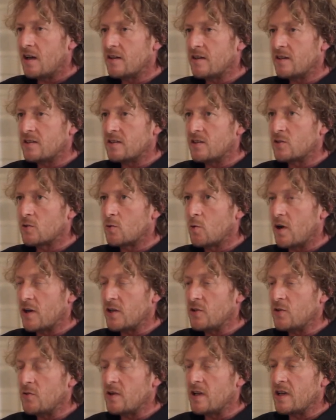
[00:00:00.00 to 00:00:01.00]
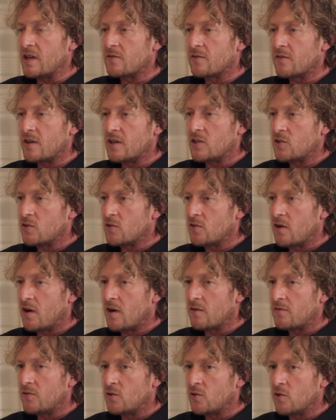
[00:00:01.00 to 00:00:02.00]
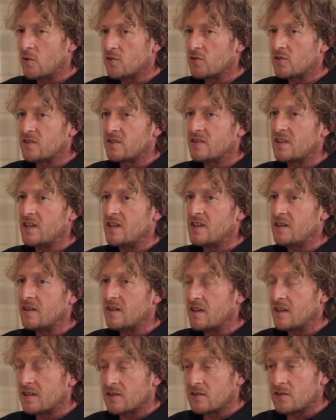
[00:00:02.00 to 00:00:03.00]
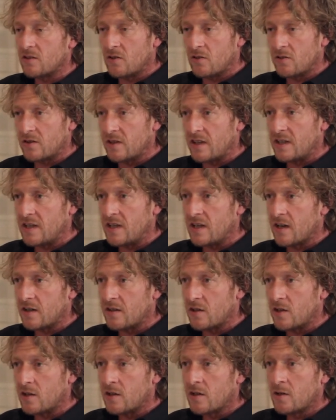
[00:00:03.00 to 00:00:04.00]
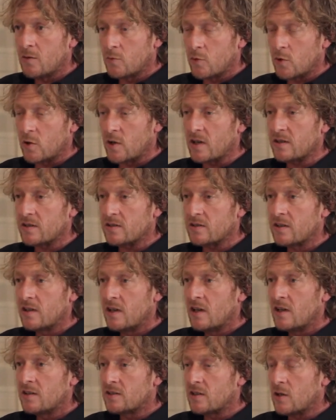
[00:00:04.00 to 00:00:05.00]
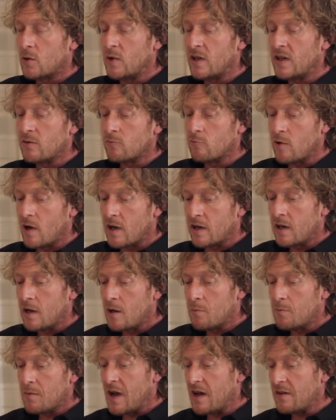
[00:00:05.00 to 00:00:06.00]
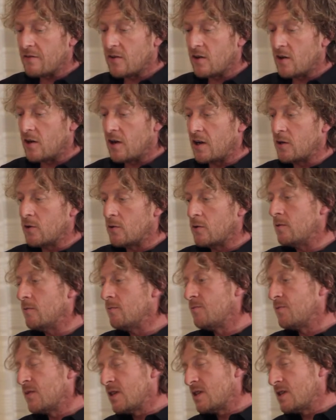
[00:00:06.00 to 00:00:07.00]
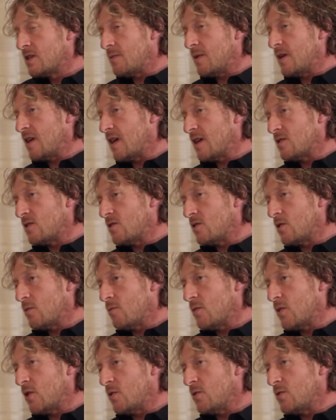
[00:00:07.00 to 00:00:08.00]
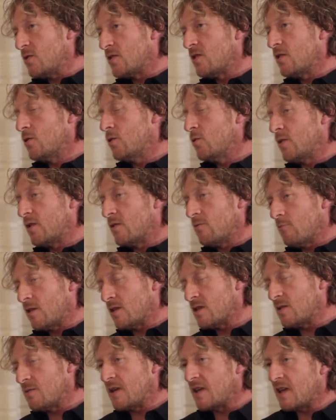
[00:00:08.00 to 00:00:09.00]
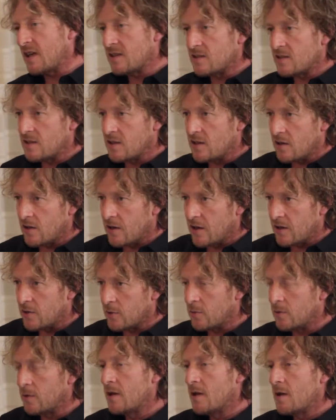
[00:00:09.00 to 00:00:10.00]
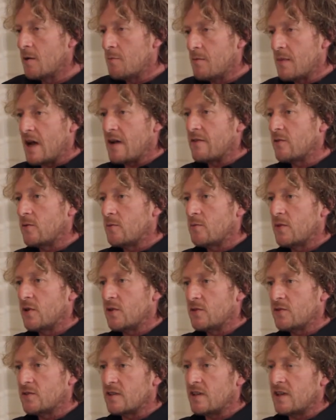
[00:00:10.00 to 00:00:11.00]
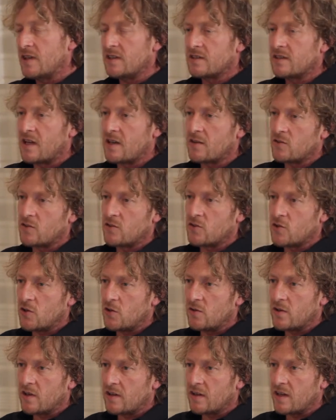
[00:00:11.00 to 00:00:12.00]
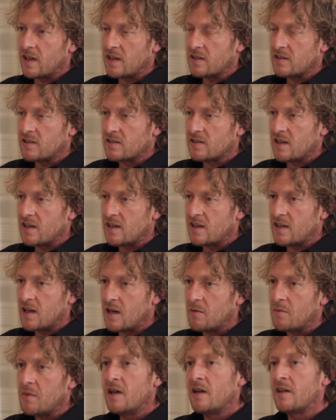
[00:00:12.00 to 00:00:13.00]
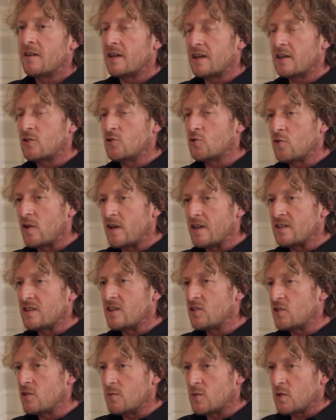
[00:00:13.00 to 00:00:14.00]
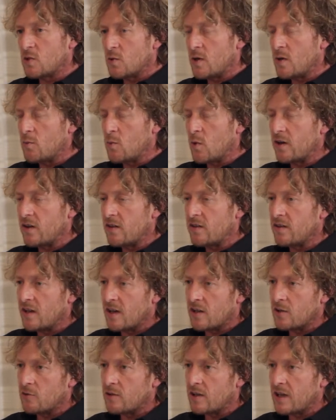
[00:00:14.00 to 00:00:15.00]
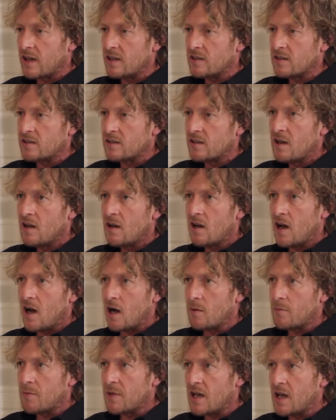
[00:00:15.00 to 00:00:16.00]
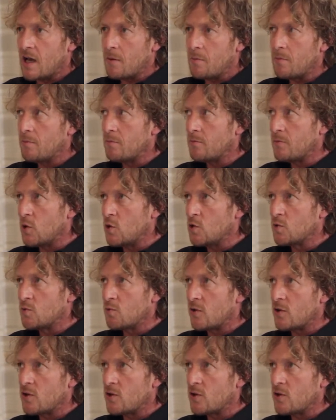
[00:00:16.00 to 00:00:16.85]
This is quite a unique feature. I've not seen this on any other products. So we can run MAF at idle, speed density on boost, or we can run speed density at idle, MAF on boost. It's down to the tuner. They can set it up. They can transition between one and the other against RPM, boost